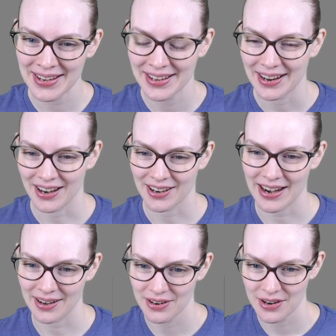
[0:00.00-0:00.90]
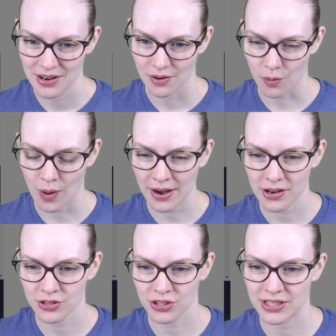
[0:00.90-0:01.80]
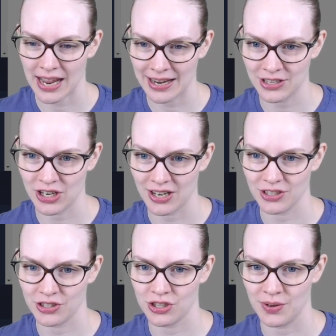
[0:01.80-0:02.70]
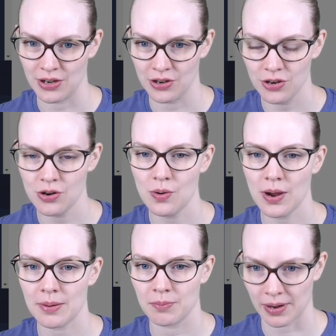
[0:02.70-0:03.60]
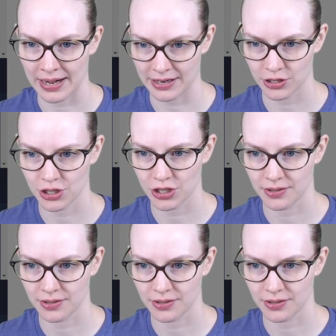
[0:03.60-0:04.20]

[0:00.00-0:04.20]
All right. Require users to add changes to a new branch.